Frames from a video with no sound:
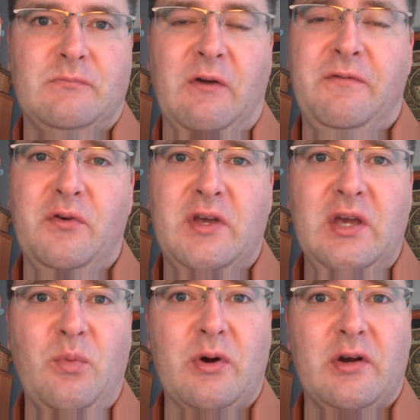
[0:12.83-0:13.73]
a few
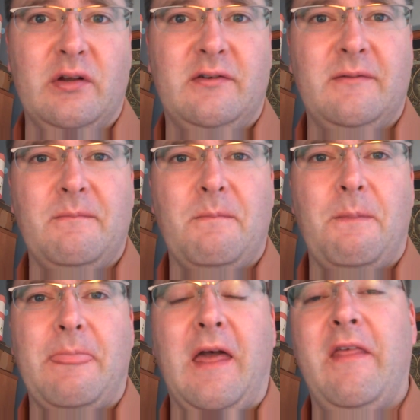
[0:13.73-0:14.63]
keywords,
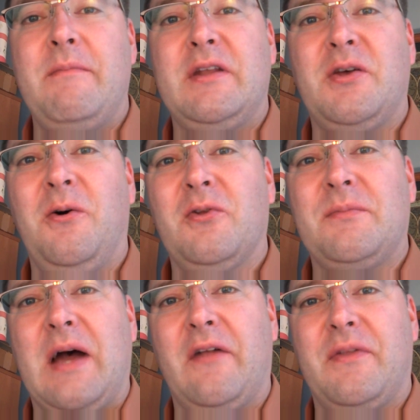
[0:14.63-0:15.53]
and then be told
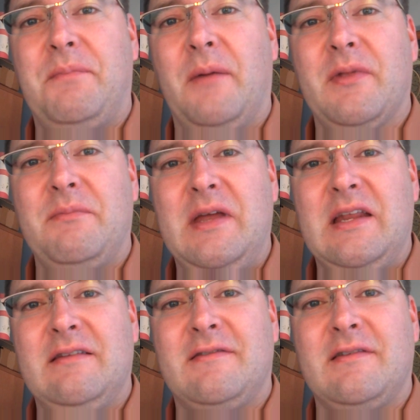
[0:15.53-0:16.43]
about the public
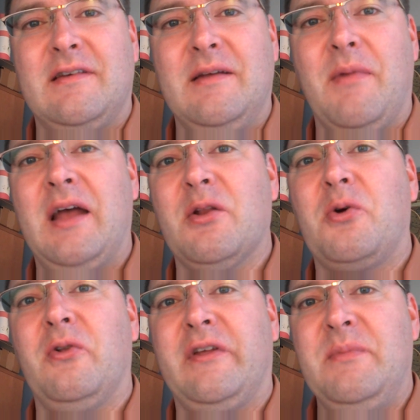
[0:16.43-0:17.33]
meetings in my
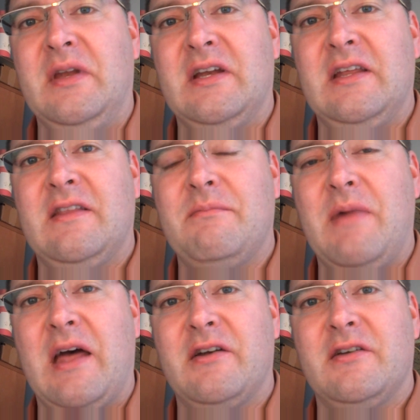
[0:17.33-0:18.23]
local community that
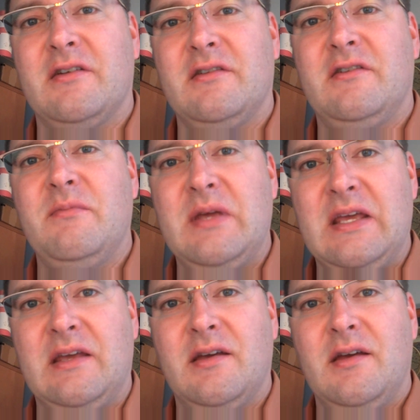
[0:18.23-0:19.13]
mattered to
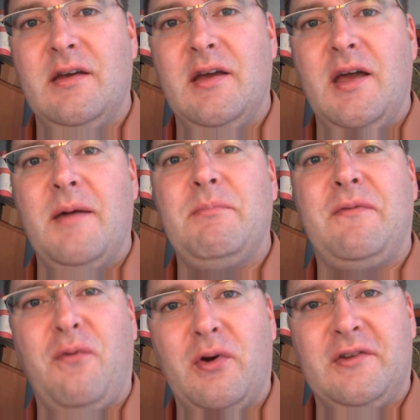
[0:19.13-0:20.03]
me
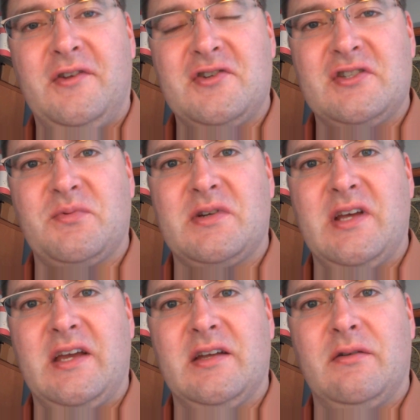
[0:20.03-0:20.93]
before decisions were
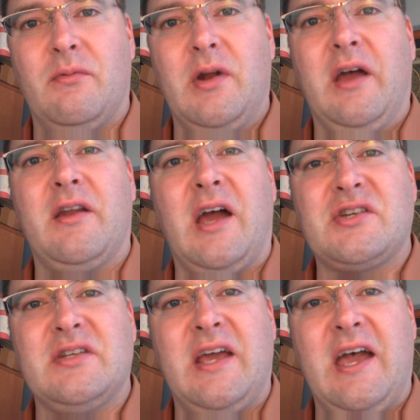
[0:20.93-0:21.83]
taken, when I could
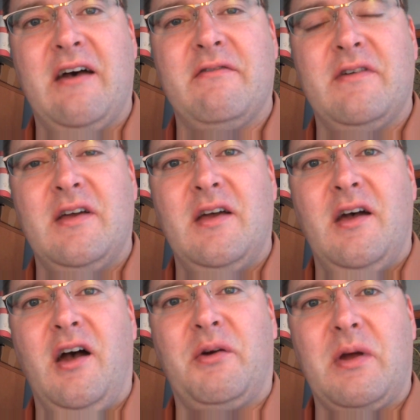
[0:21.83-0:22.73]
actually have
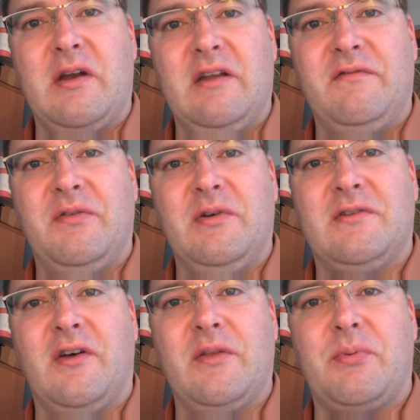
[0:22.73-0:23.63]
a greater
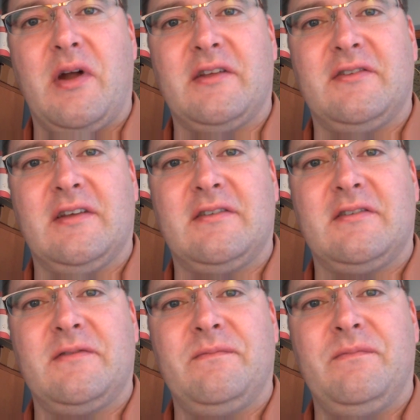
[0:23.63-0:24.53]
influence on the process.